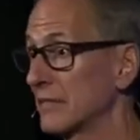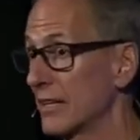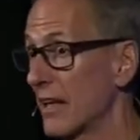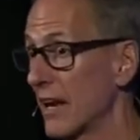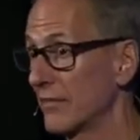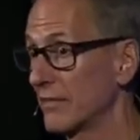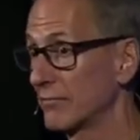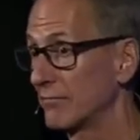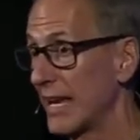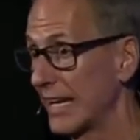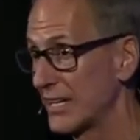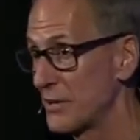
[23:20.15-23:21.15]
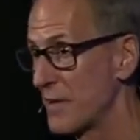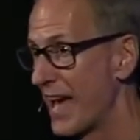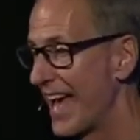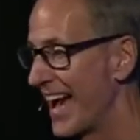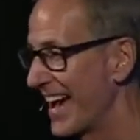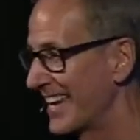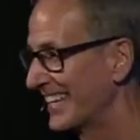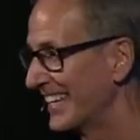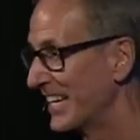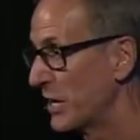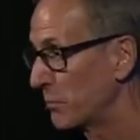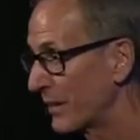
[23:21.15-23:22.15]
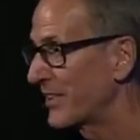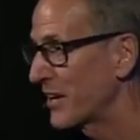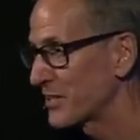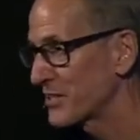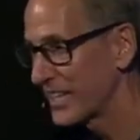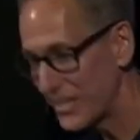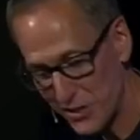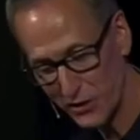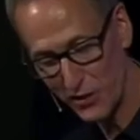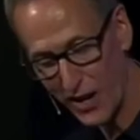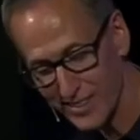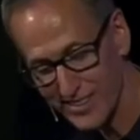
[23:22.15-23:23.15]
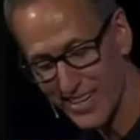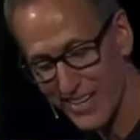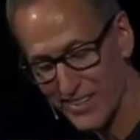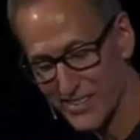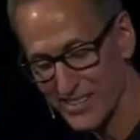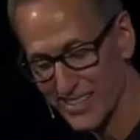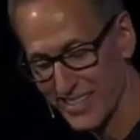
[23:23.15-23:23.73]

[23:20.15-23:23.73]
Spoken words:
they're not even making you mad, but they're just in your crosshairs.